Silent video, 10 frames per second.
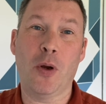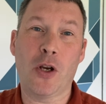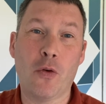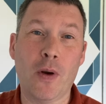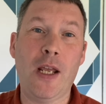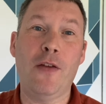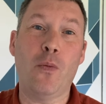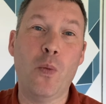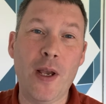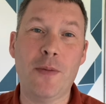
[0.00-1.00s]
but grieve
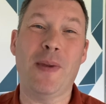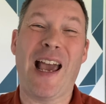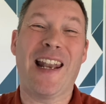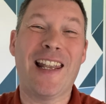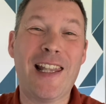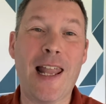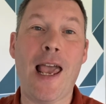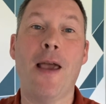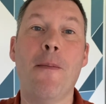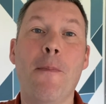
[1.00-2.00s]
with me and
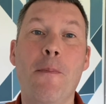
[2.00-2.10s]
let